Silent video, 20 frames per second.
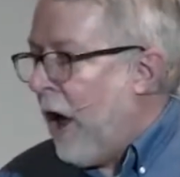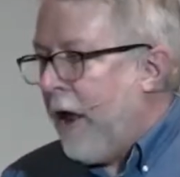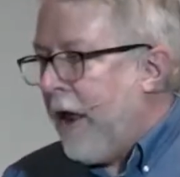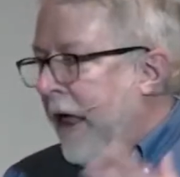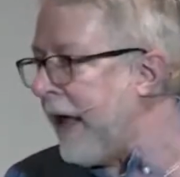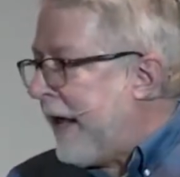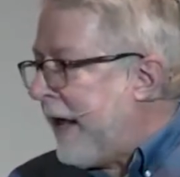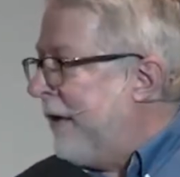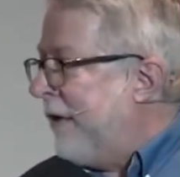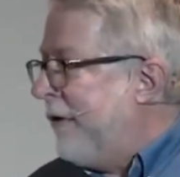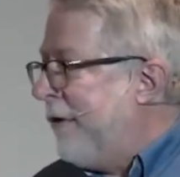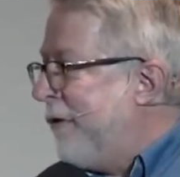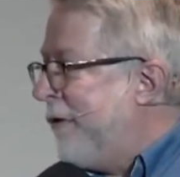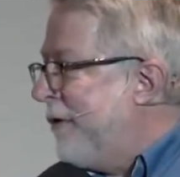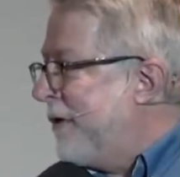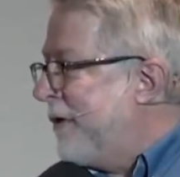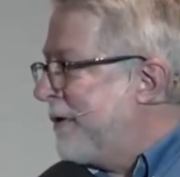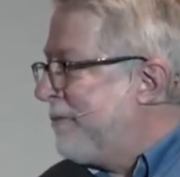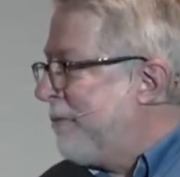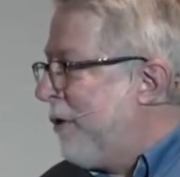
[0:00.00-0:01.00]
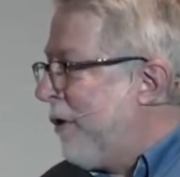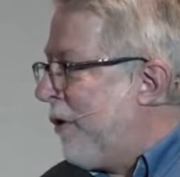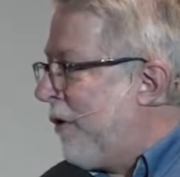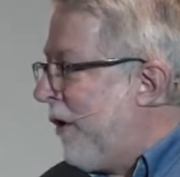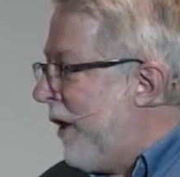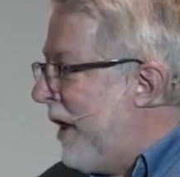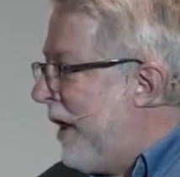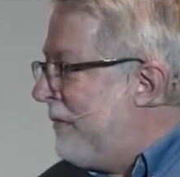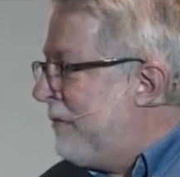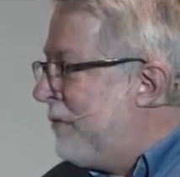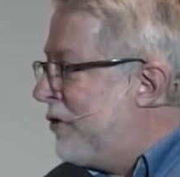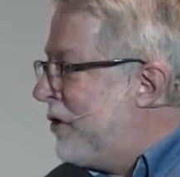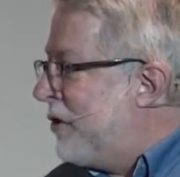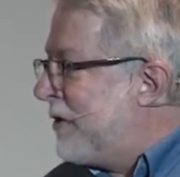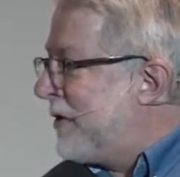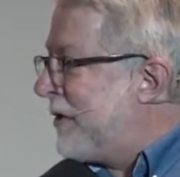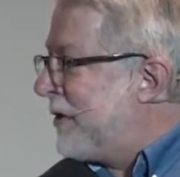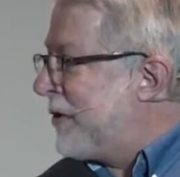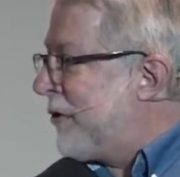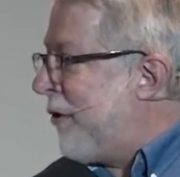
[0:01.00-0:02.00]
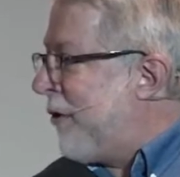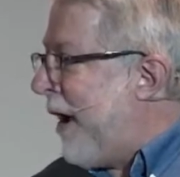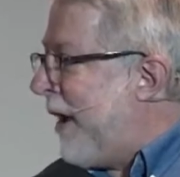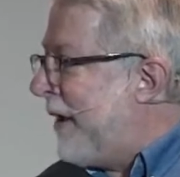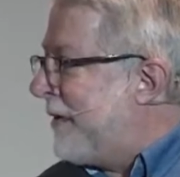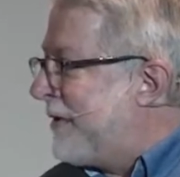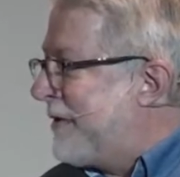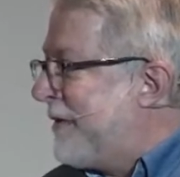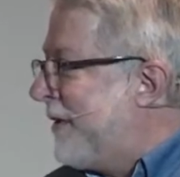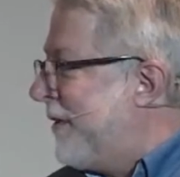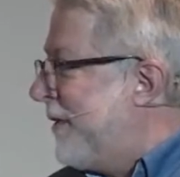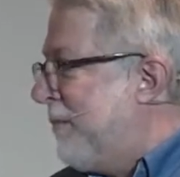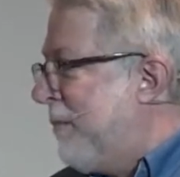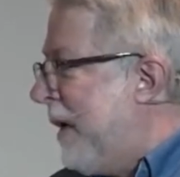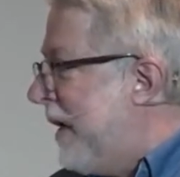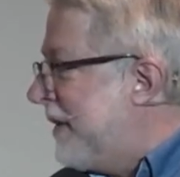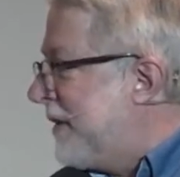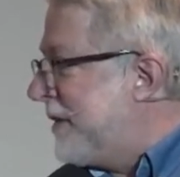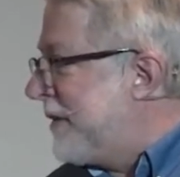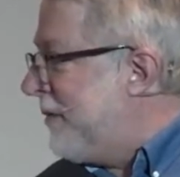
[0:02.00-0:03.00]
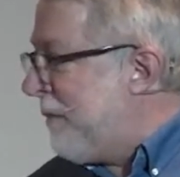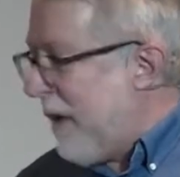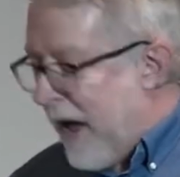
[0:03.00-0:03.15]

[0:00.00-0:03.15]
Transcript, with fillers: all I can do is proclaim Jesus Christ to the best of